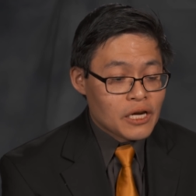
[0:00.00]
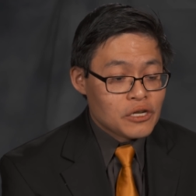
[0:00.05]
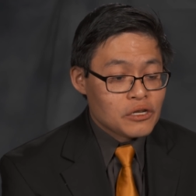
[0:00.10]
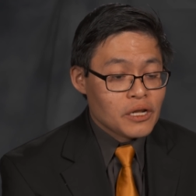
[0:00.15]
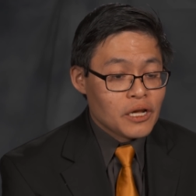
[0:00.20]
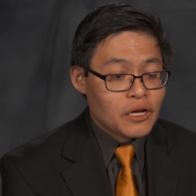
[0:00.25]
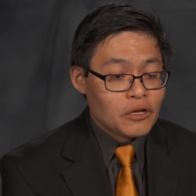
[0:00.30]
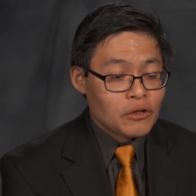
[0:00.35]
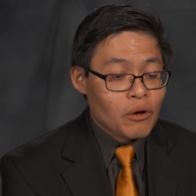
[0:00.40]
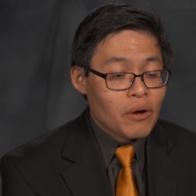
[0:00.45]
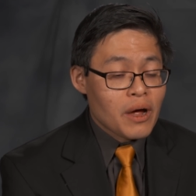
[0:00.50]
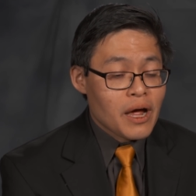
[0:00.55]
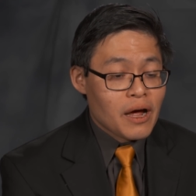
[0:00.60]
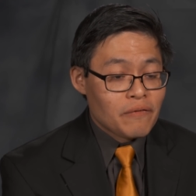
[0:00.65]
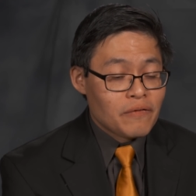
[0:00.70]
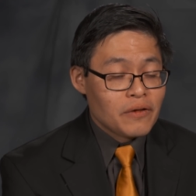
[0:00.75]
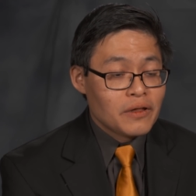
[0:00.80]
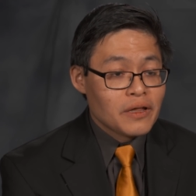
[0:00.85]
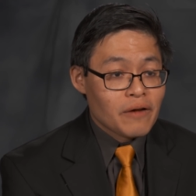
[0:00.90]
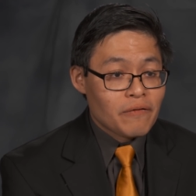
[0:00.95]
actually don't
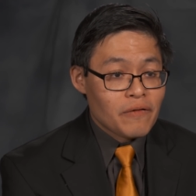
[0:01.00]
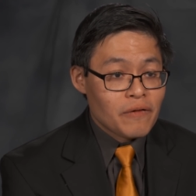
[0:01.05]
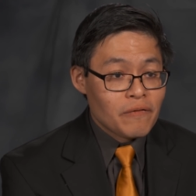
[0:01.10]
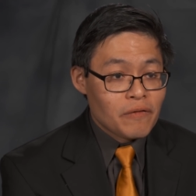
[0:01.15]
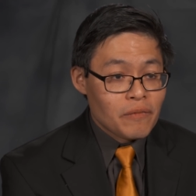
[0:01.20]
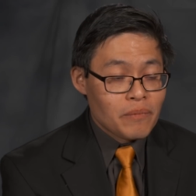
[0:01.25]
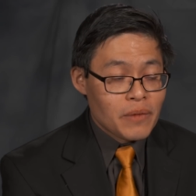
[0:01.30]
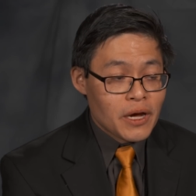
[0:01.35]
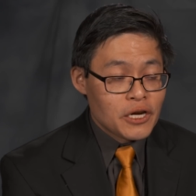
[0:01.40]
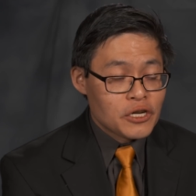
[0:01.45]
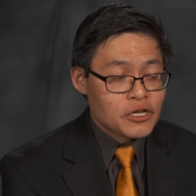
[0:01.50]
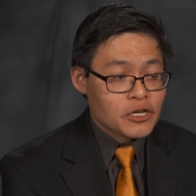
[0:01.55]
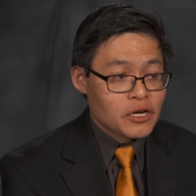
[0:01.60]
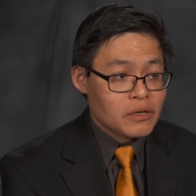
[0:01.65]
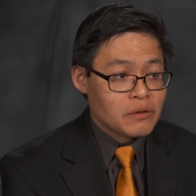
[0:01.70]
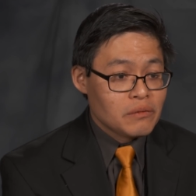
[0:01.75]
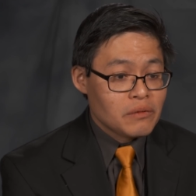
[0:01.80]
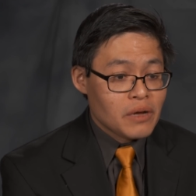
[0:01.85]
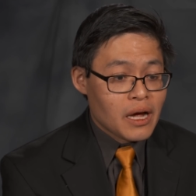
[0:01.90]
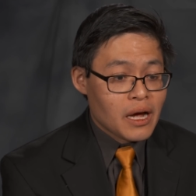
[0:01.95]
have enough
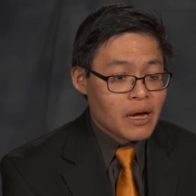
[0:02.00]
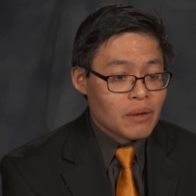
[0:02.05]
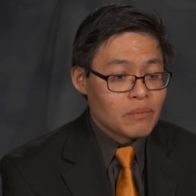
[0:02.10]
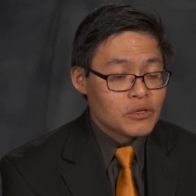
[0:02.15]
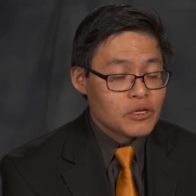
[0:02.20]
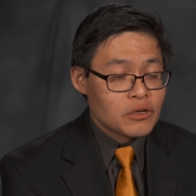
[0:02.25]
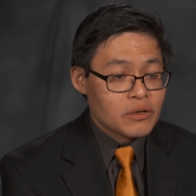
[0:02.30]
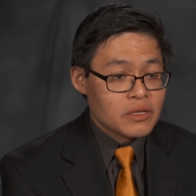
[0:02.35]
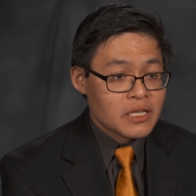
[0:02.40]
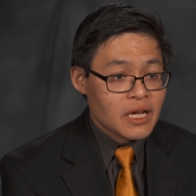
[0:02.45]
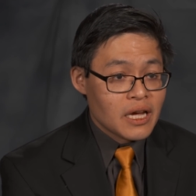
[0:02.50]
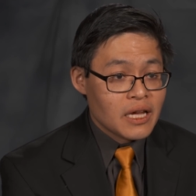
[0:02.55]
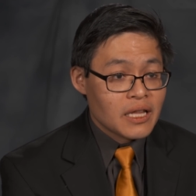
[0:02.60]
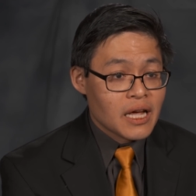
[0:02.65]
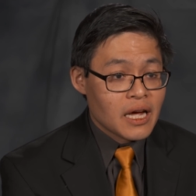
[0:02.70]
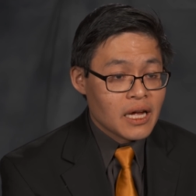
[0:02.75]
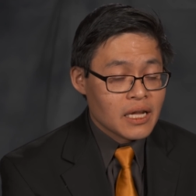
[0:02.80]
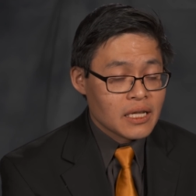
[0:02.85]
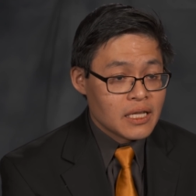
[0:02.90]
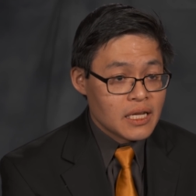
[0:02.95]
information to say
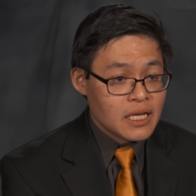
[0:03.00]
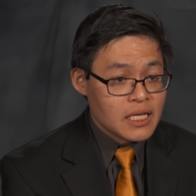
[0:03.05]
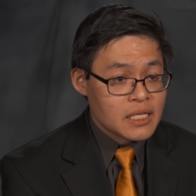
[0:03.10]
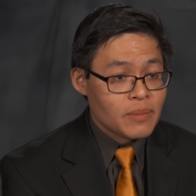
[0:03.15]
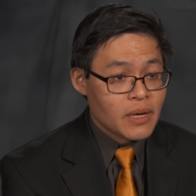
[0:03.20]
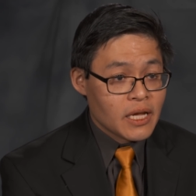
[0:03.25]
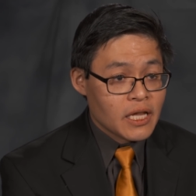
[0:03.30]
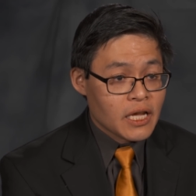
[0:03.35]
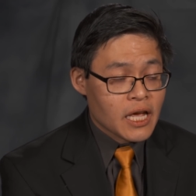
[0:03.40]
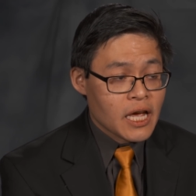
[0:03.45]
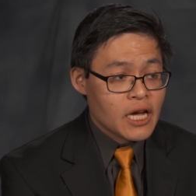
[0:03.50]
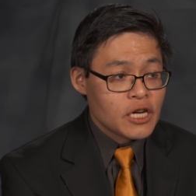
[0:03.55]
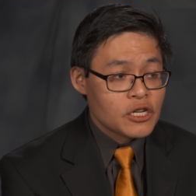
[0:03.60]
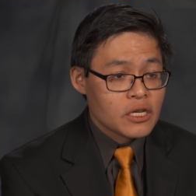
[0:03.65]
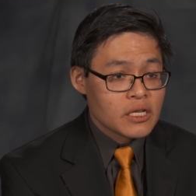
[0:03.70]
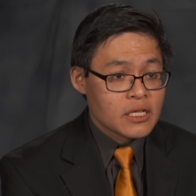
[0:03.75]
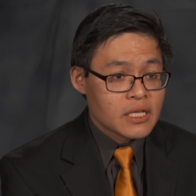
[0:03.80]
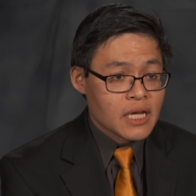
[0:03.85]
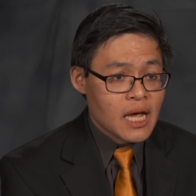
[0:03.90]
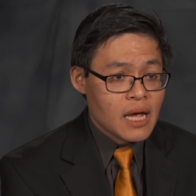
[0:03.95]
that these
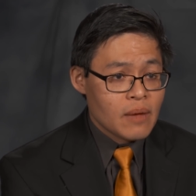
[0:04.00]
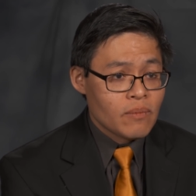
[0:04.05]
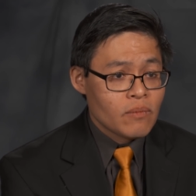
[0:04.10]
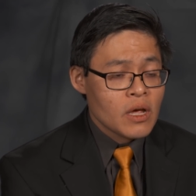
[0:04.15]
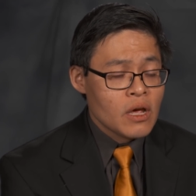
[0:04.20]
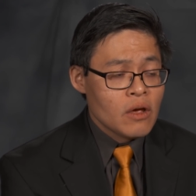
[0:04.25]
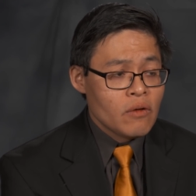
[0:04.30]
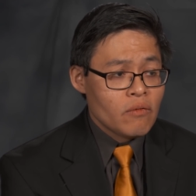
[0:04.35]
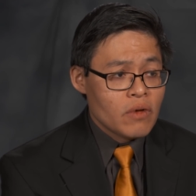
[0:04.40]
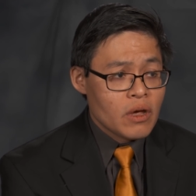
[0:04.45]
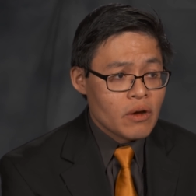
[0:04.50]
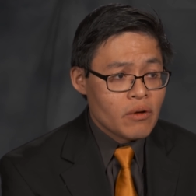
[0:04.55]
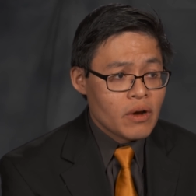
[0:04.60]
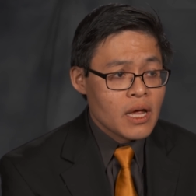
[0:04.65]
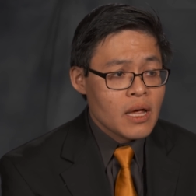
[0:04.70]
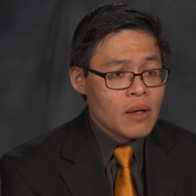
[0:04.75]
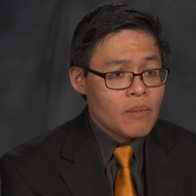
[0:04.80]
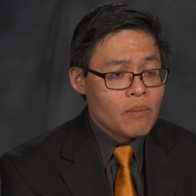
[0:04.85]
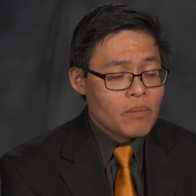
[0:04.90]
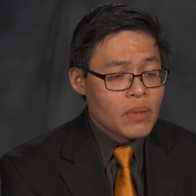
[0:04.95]
medications can
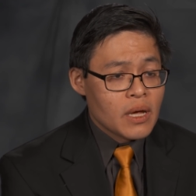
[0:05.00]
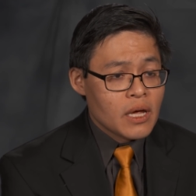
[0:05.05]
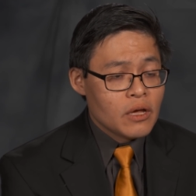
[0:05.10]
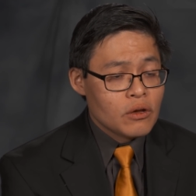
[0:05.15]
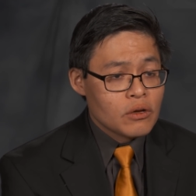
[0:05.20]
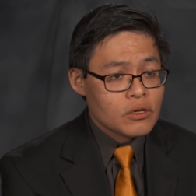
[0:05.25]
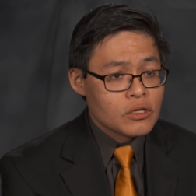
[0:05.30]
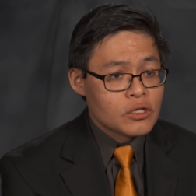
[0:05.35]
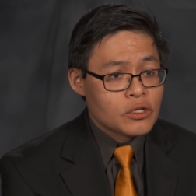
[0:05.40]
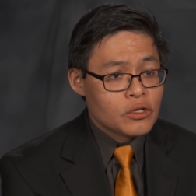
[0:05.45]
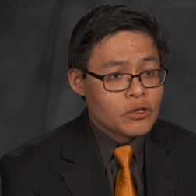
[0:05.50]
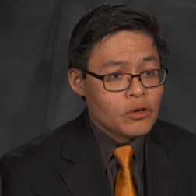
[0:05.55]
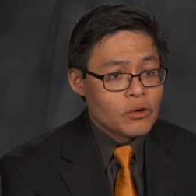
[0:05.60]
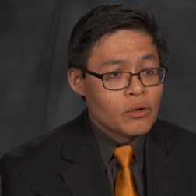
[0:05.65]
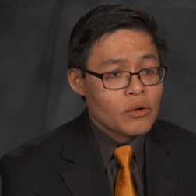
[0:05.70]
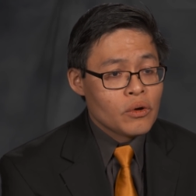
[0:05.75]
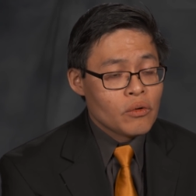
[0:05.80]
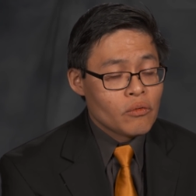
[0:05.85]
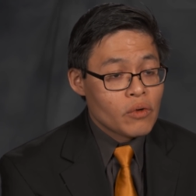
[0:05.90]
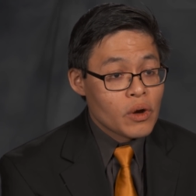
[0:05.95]
really be used
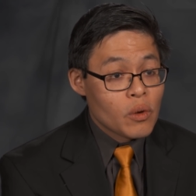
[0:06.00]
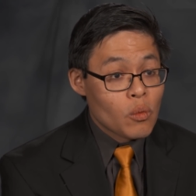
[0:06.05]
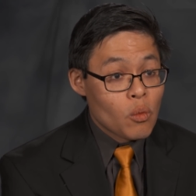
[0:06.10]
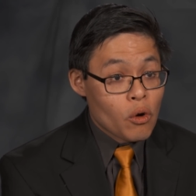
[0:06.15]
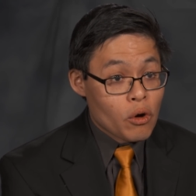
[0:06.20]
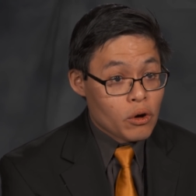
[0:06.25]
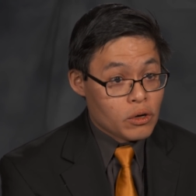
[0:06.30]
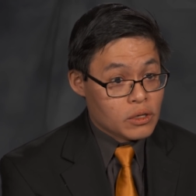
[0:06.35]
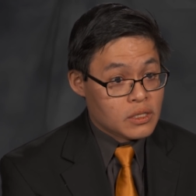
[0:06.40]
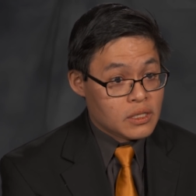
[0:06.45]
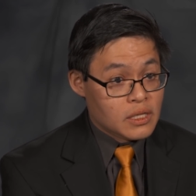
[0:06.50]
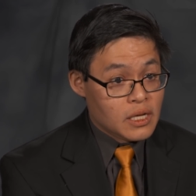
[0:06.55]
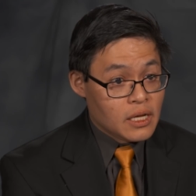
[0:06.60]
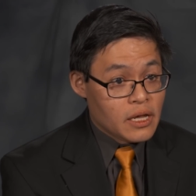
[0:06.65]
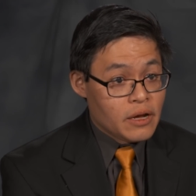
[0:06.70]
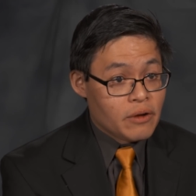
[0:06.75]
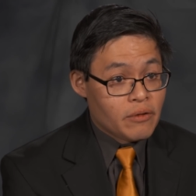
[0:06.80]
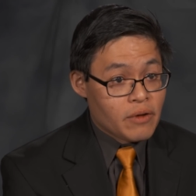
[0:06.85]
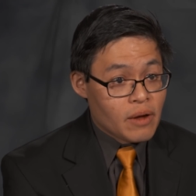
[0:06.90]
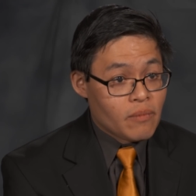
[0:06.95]
to reverse
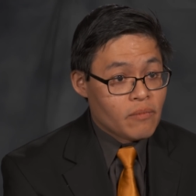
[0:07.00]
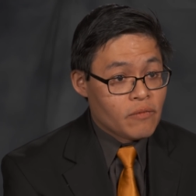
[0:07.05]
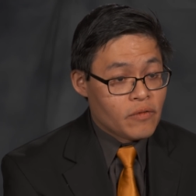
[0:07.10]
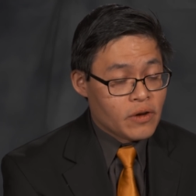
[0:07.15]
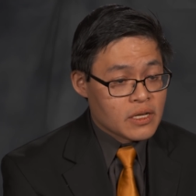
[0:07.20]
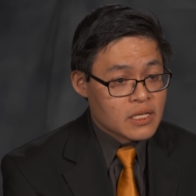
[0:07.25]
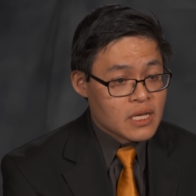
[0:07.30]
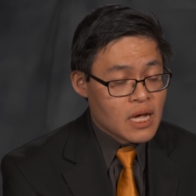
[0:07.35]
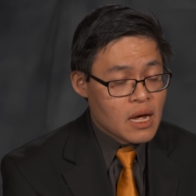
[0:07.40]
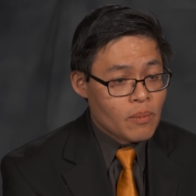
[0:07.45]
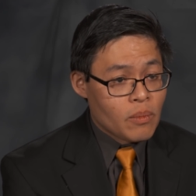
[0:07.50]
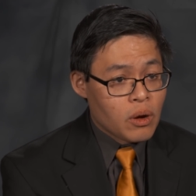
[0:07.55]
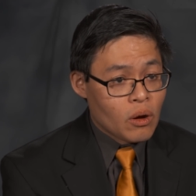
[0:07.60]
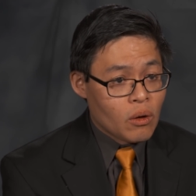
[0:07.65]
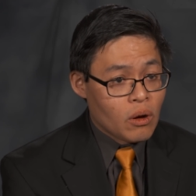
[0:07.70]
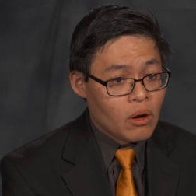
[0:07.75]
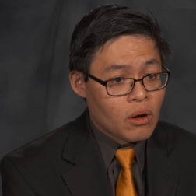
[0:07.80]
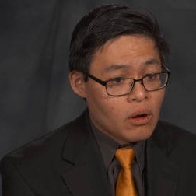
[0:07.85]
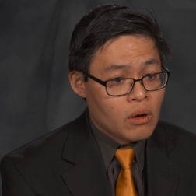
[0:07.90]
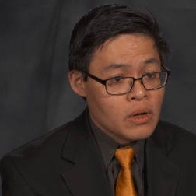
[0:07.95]
delirium, for
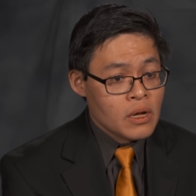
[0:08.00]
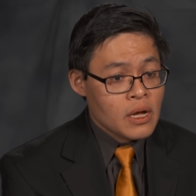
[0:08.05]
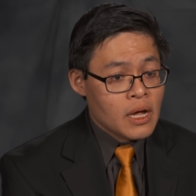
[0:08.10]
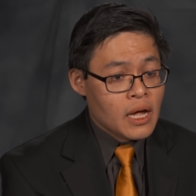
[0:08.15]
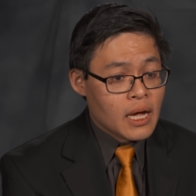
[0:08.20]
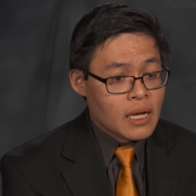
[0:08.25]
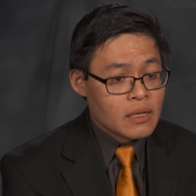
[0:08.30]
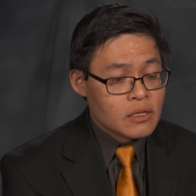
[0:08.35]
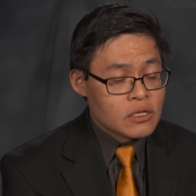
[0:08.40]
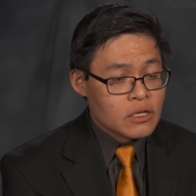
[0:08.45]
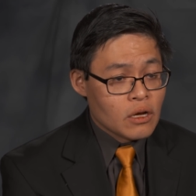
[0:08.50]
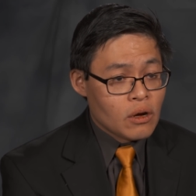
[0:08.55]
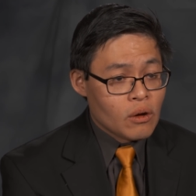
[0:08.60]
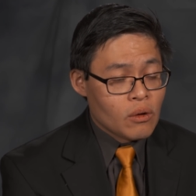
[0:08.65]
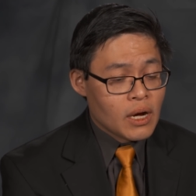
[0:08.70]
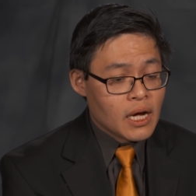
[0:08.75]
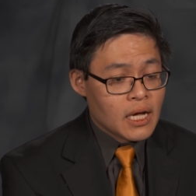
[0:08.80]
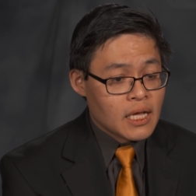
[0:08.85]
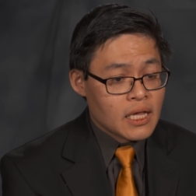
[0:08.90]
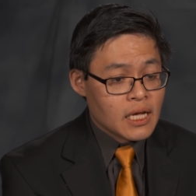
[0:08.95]
example. And
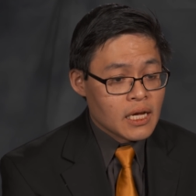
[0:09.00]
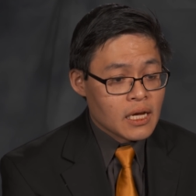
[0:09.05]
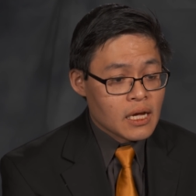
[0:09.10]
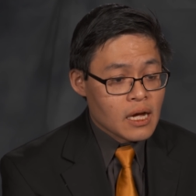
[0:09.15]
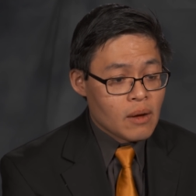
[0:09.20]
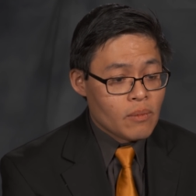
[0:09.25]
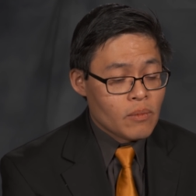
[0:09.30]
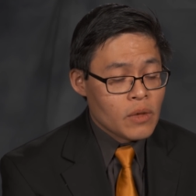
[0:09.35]
so I think